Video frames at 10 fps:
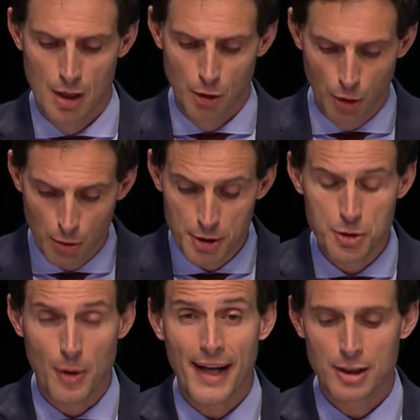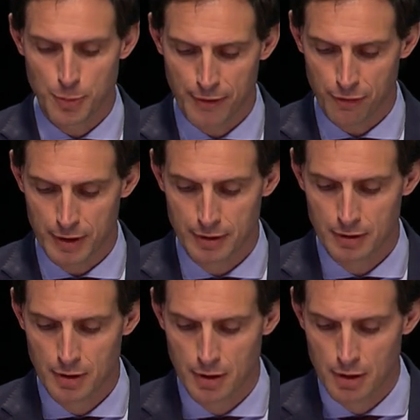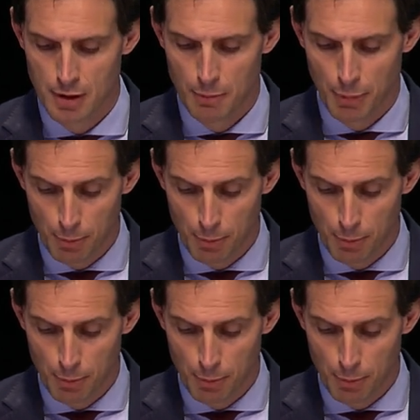Not only to act swiftly, but